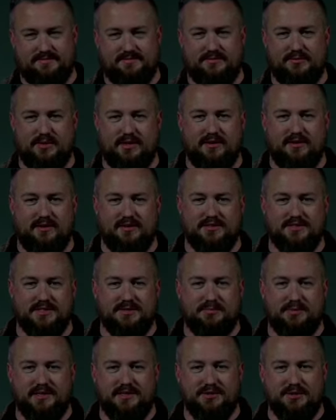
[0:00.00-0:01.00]
We can all just
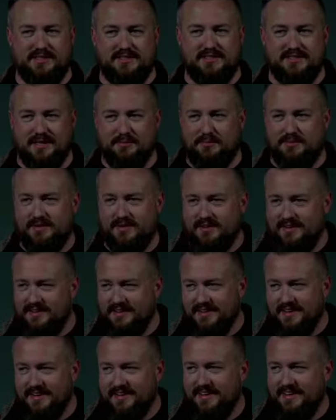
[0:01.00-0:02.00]
be dressed up
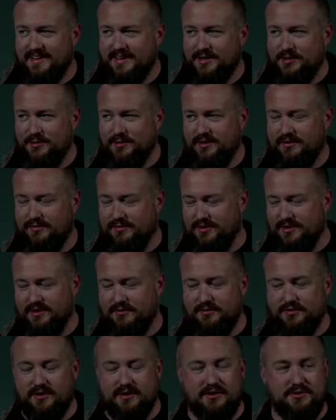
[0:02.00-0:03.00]
like whoever. And if
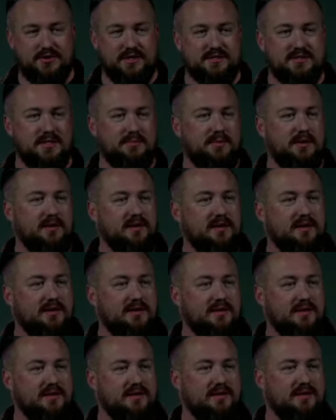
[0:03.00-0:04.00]
you're not dressed up like
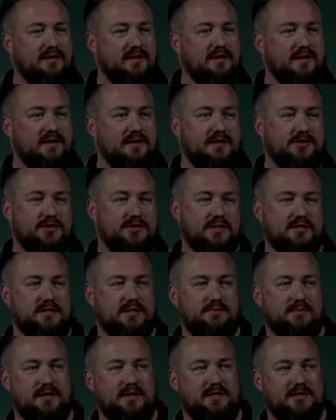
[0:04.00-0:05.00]
anything, you're dressed
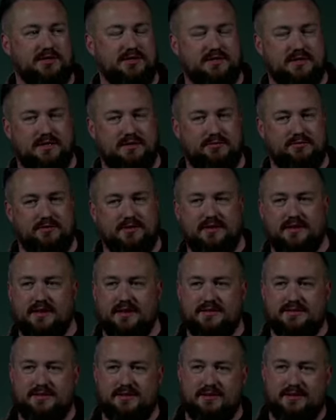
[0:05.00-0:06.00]
up like yourself, and
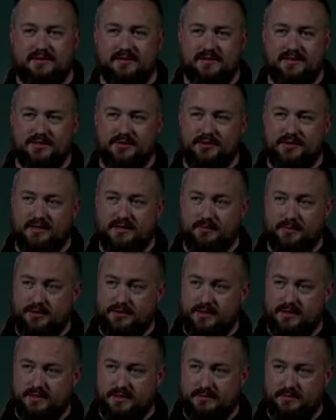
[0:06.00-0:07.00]
that's all that you need to be
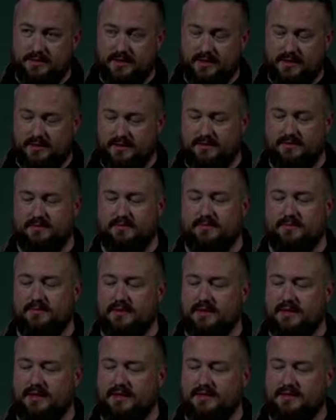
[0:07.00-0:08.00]
dressed up like.
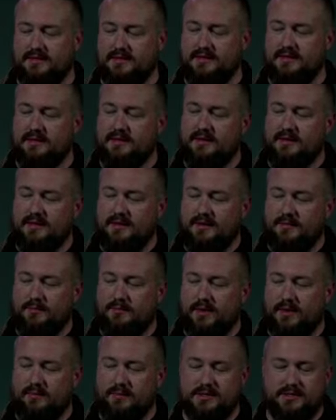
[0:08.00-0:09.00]
And that's
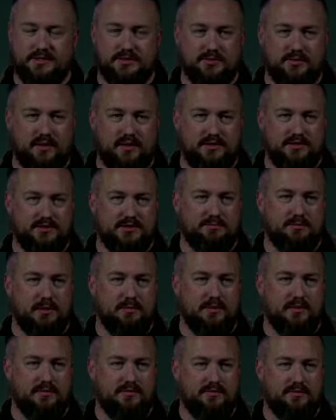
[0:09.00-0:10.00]
my Mr. Rogers
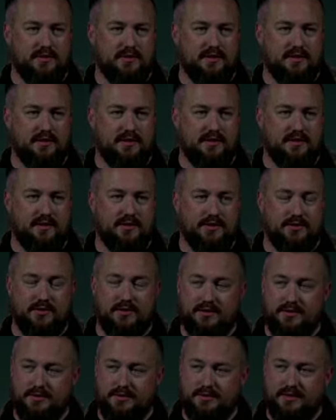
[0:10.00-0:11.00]
moment for the day. You're
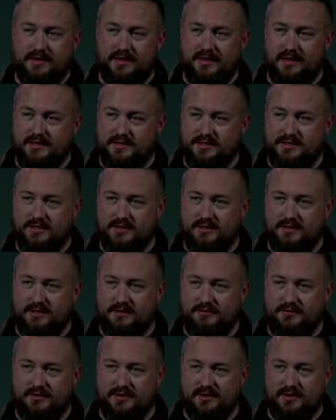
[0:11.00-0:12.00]
you, and that's good enough
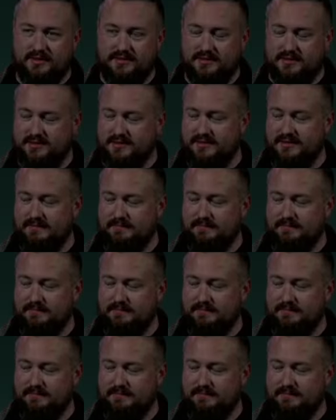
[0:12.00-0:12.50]
for us.